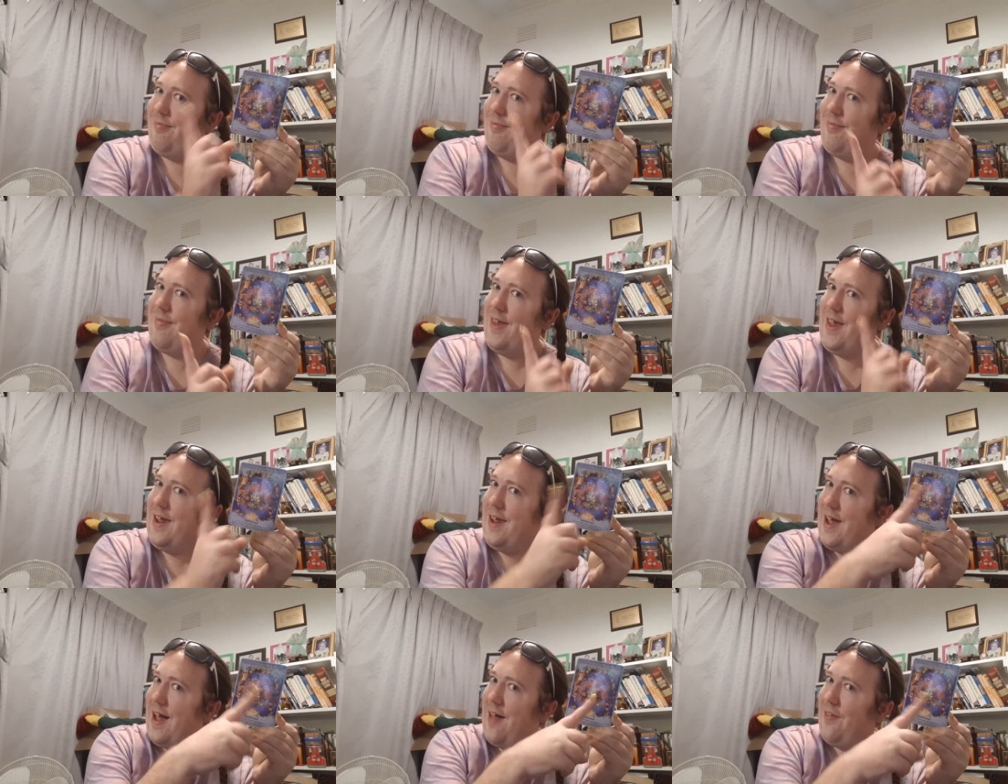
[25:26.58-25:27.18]

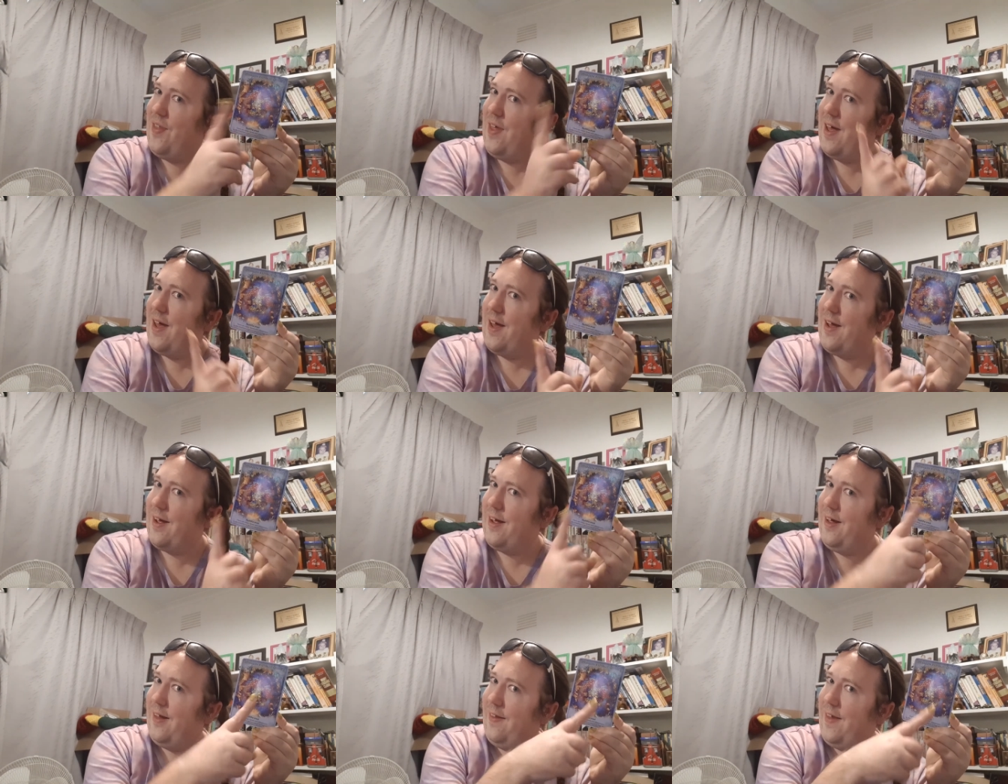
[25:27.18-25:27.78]
the
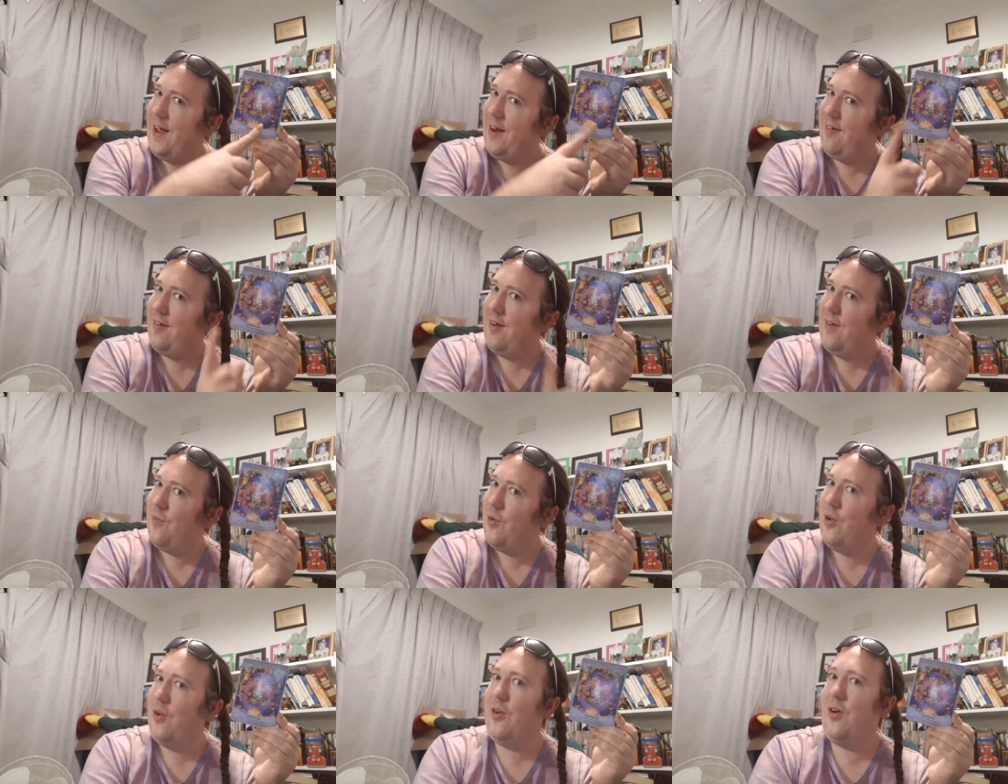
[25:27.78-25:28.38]
other
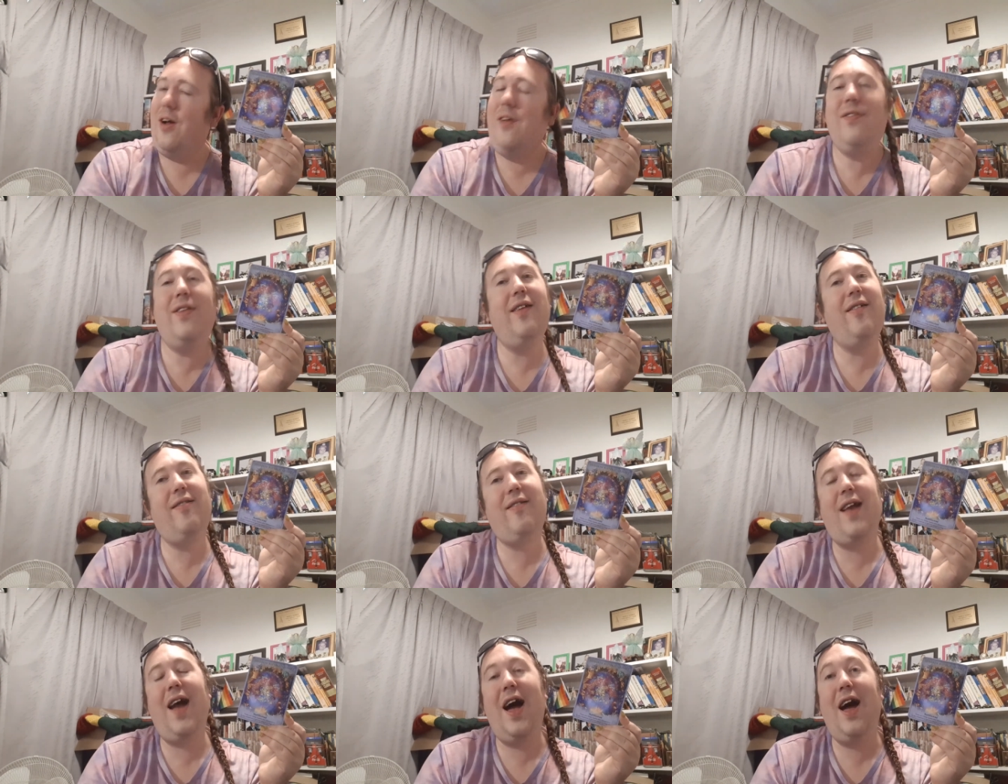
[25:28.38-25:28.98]
collective who got
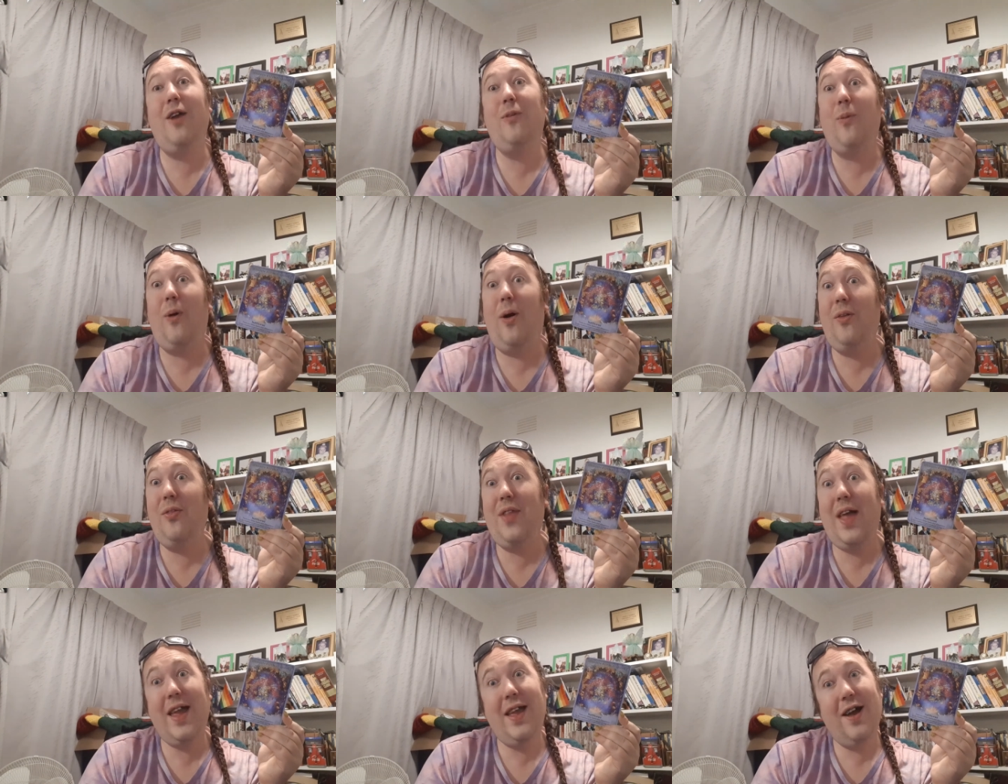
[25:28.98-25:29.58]
this card while
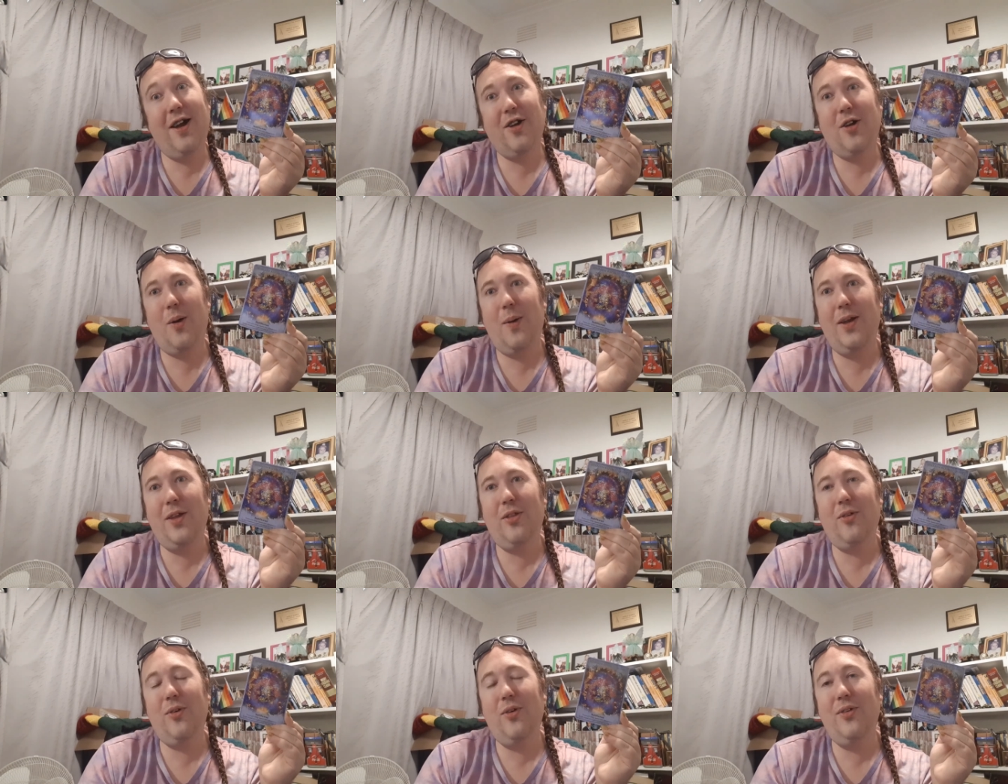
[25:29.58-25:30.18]
they are
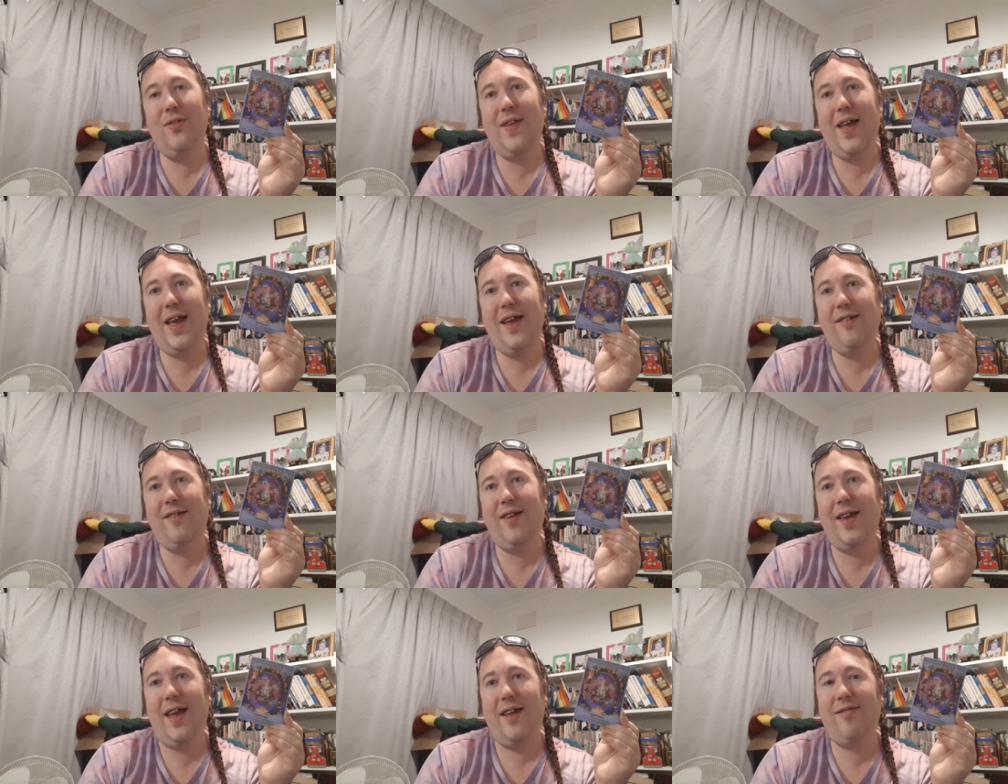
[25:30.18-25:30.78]
going through their
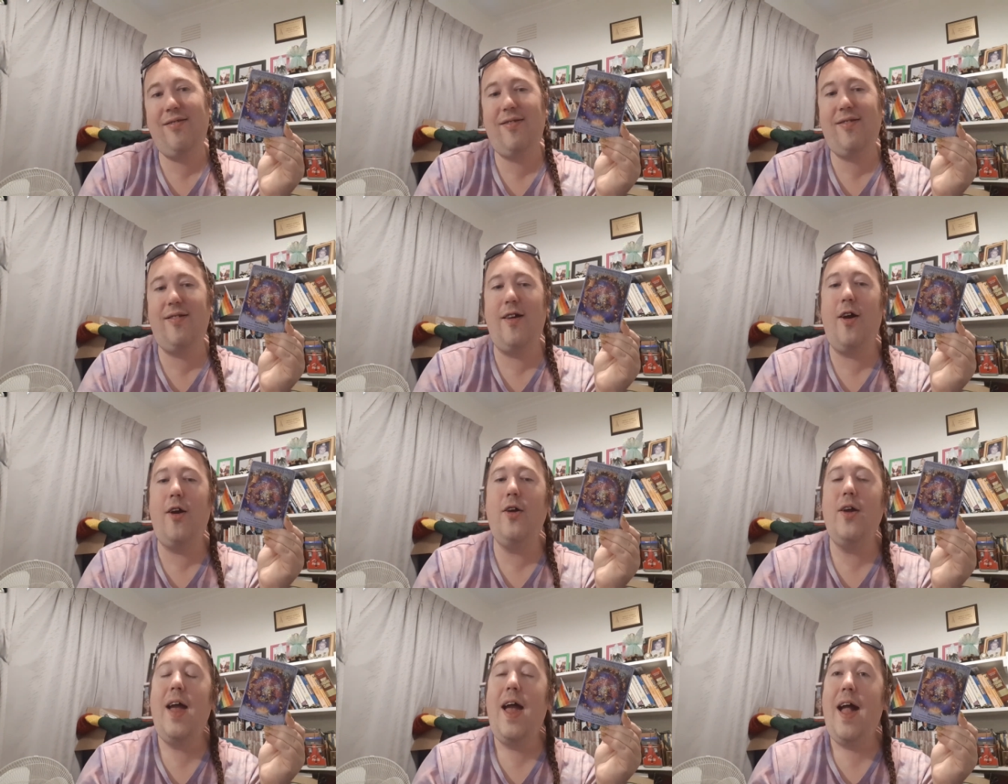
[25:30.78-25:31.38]
tests.
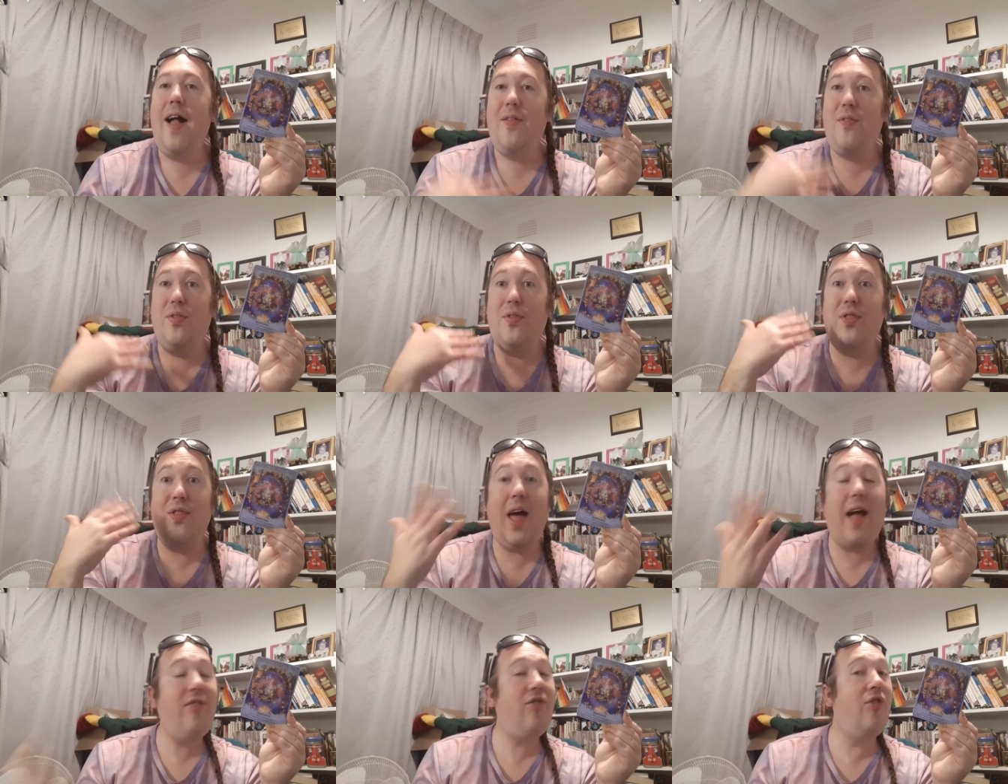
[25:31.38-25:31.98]
So
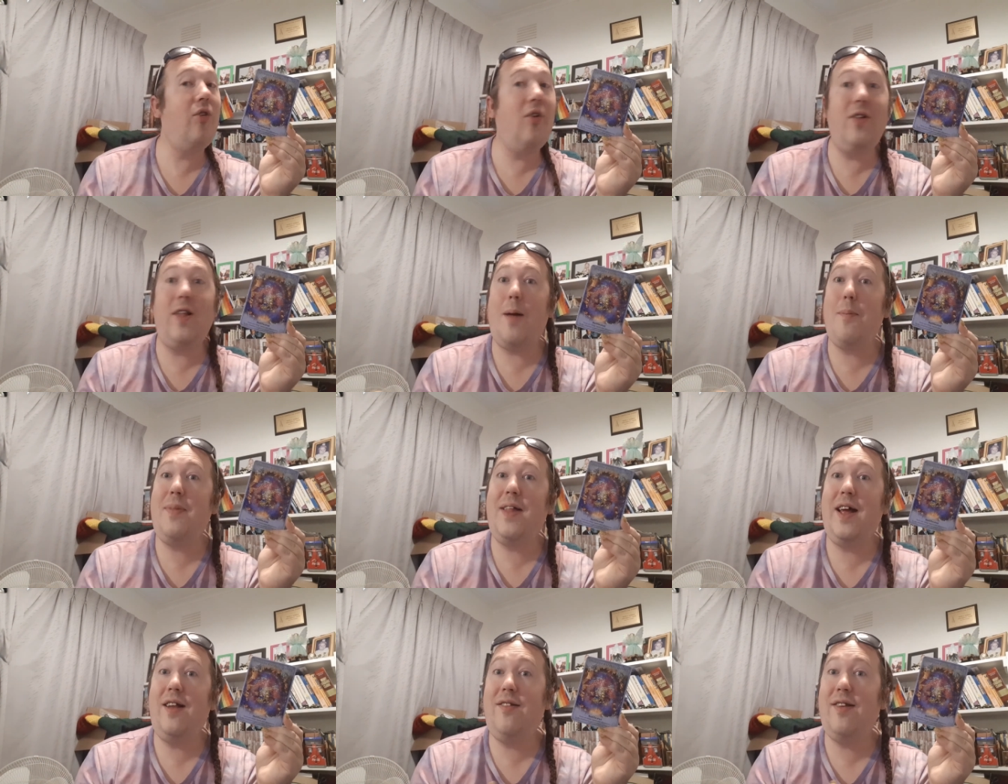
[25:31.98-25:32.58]
that's all
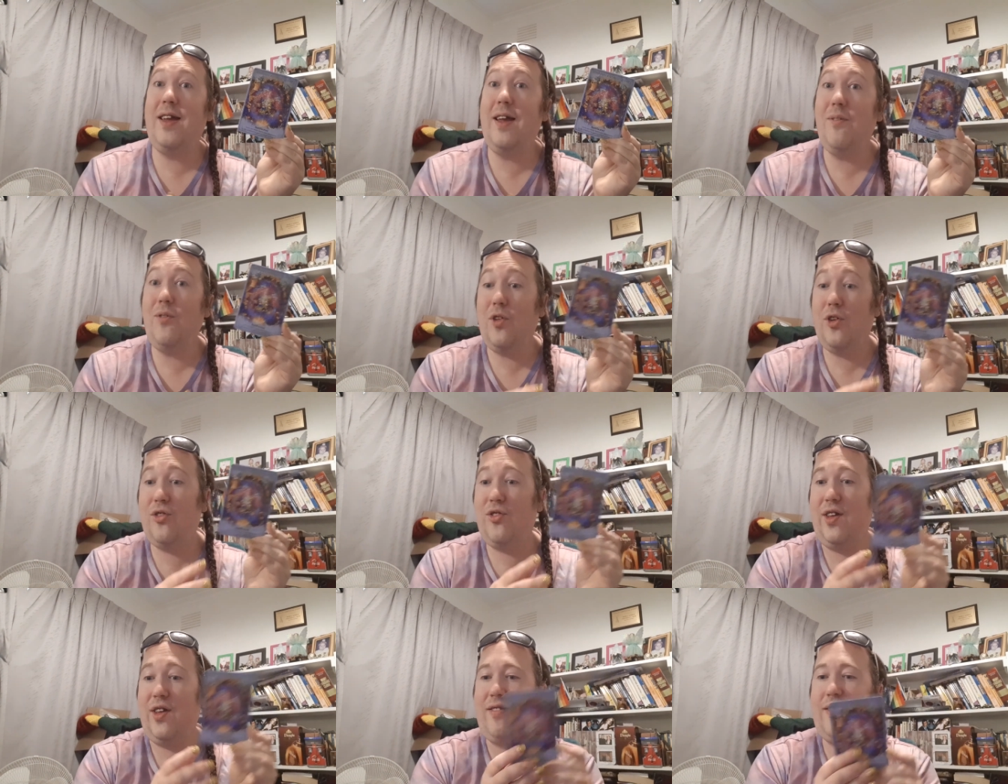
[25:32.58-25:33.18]
I'm allowed to give you,
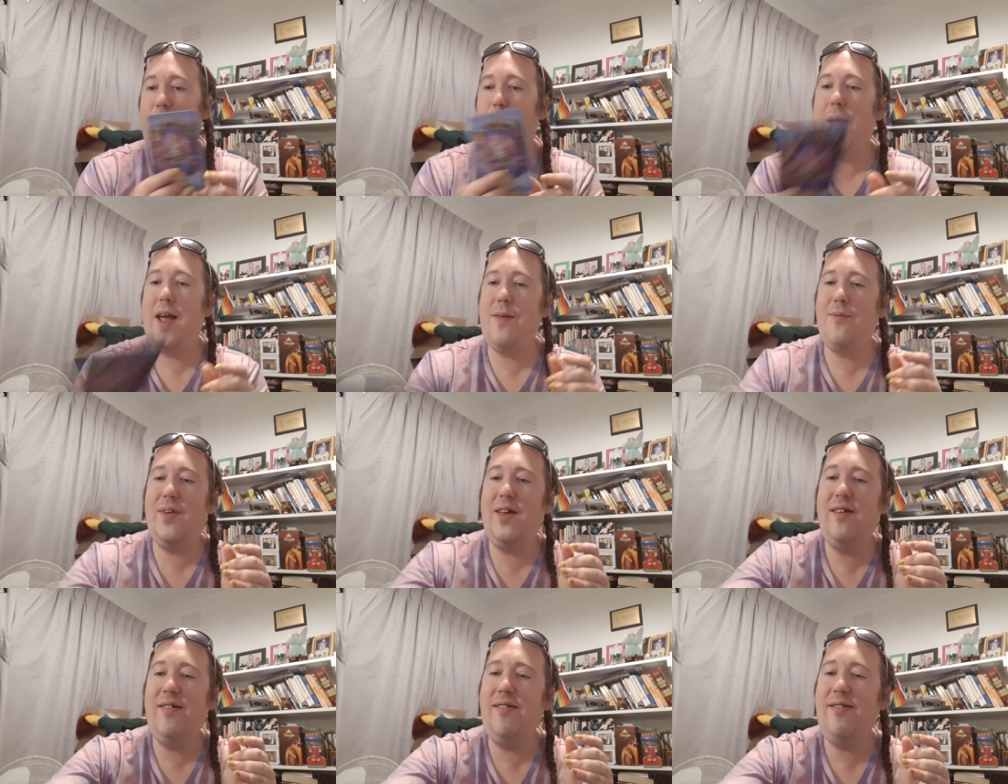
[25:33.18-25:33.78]
sixth
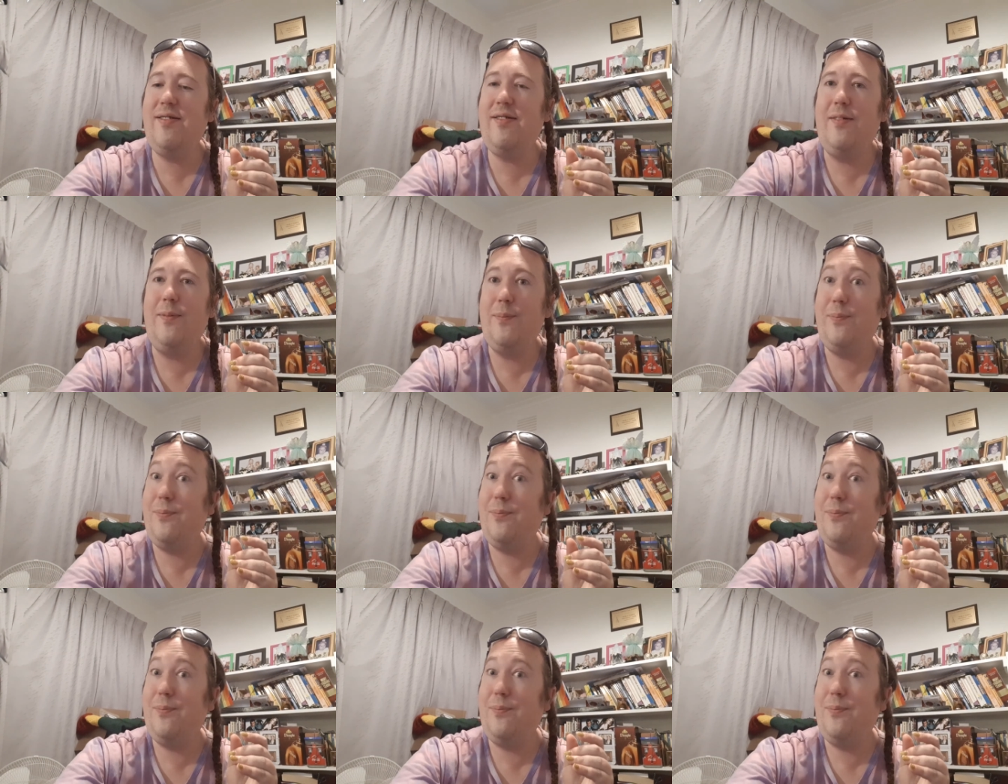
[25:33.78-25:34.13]
wavers.